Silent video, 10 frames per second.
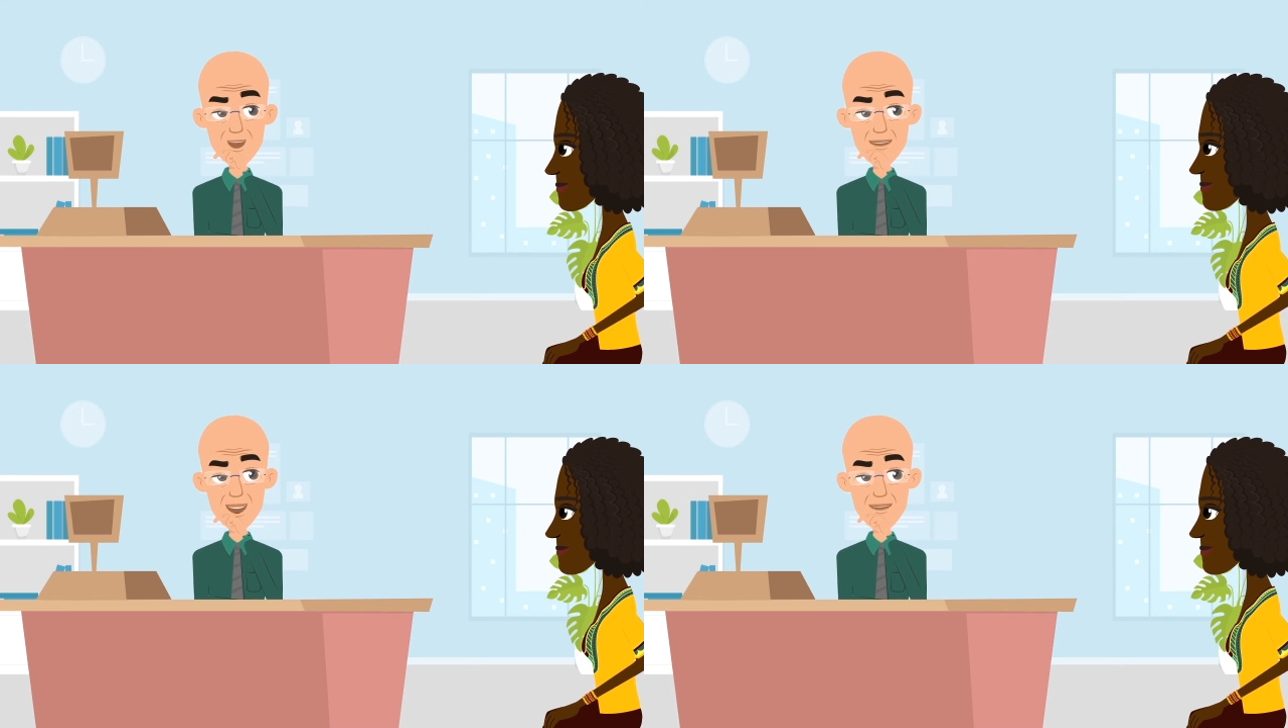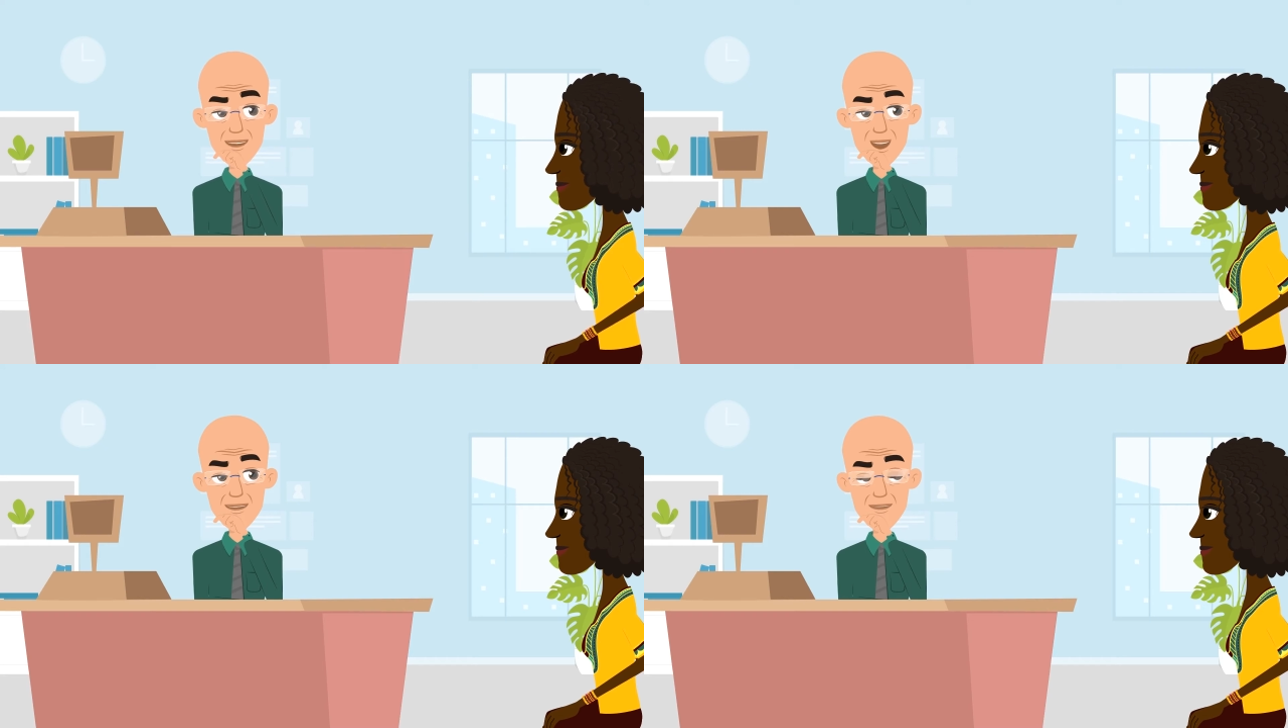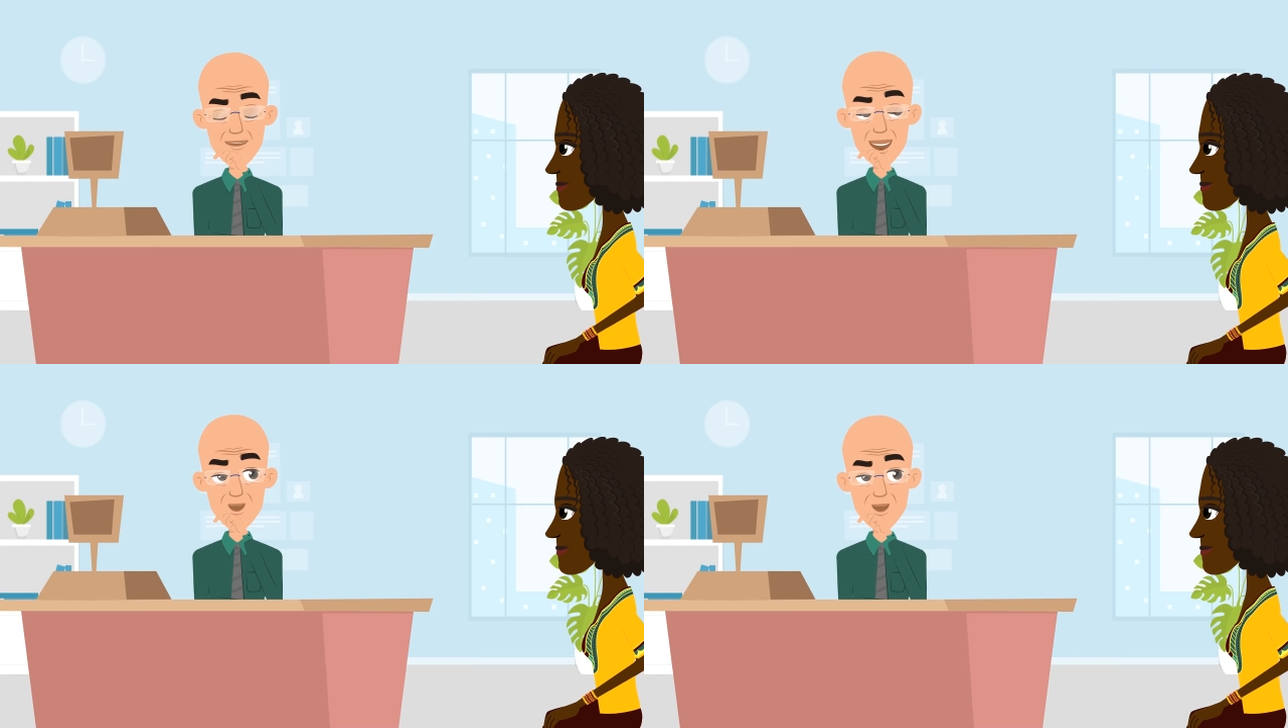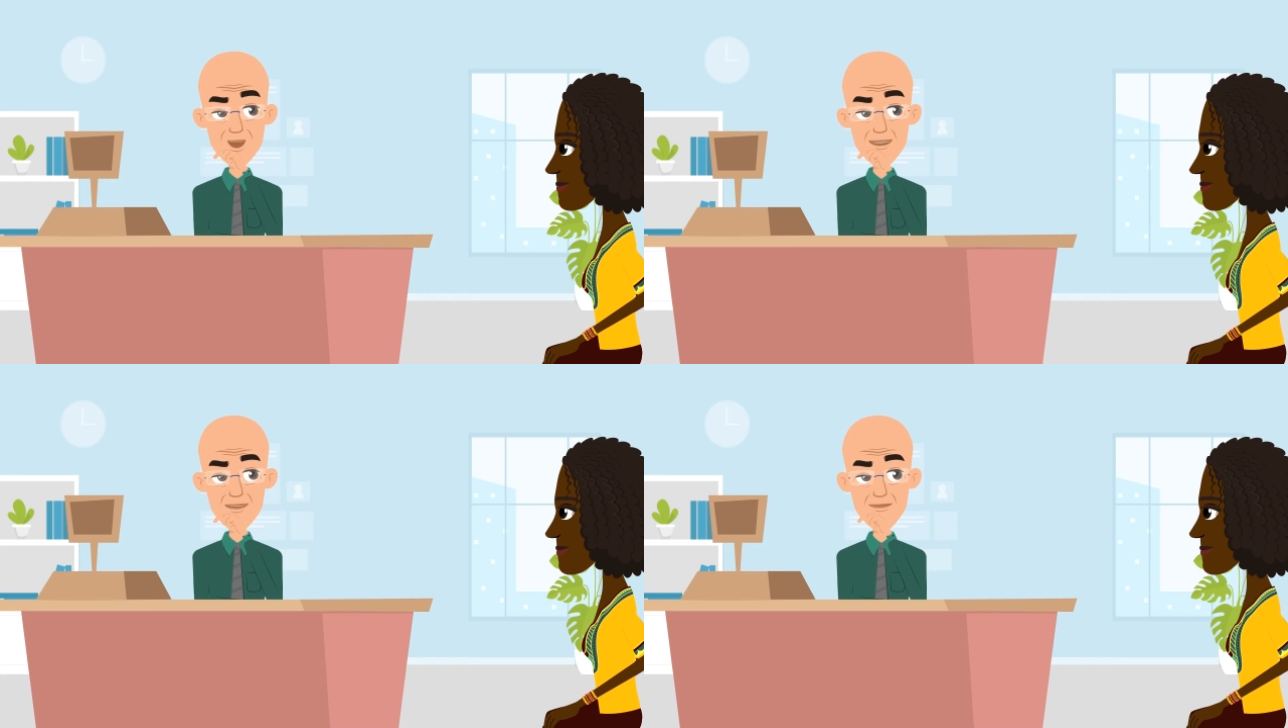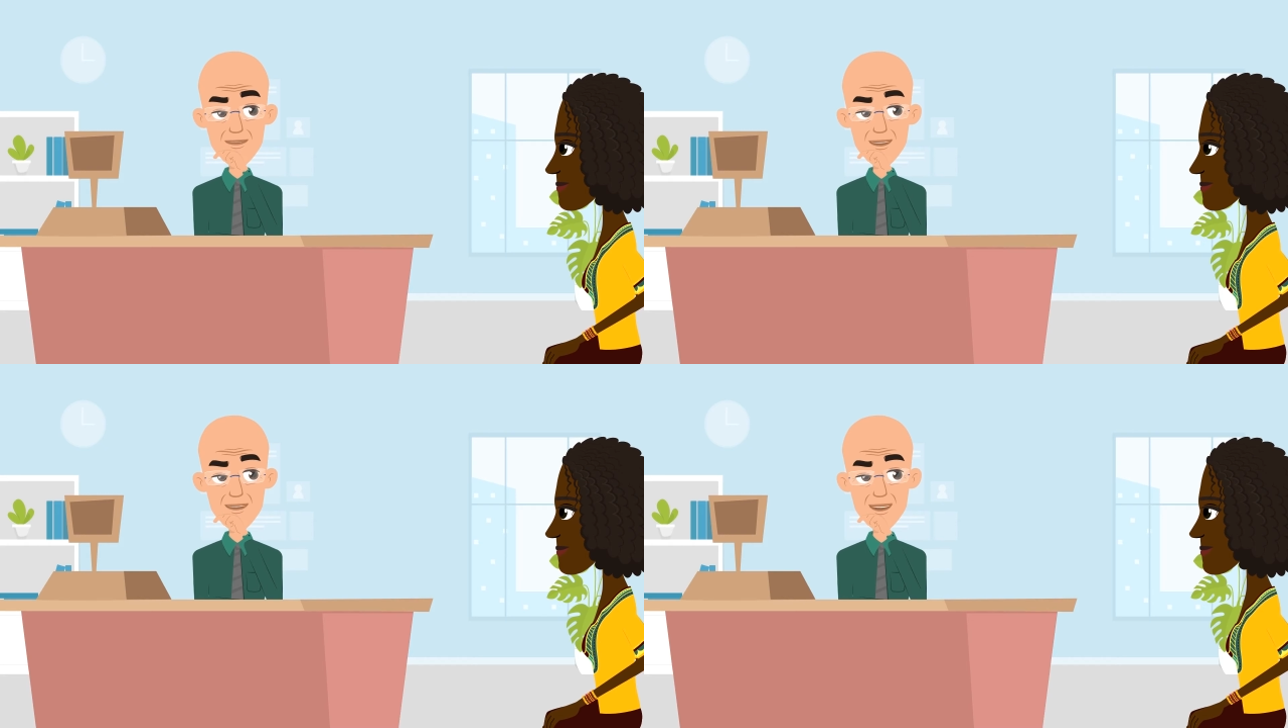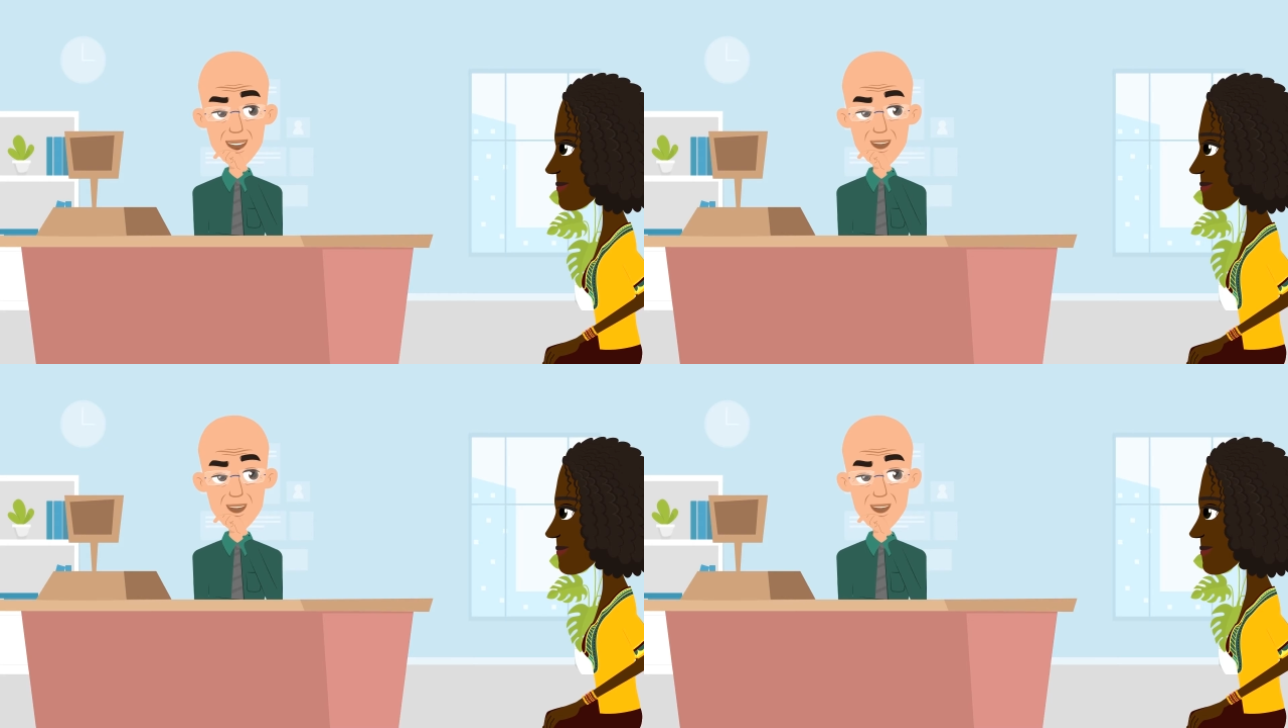history show.